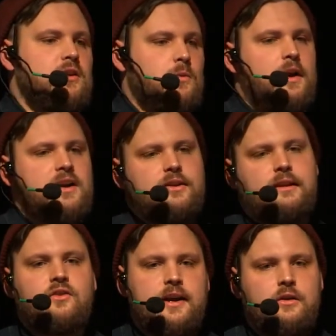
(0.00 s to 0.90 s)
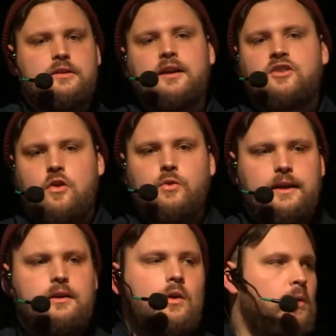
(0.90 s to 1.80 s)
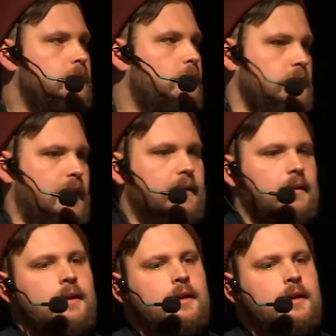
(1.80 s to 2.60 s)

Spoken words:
don't want to really write all that grody code for like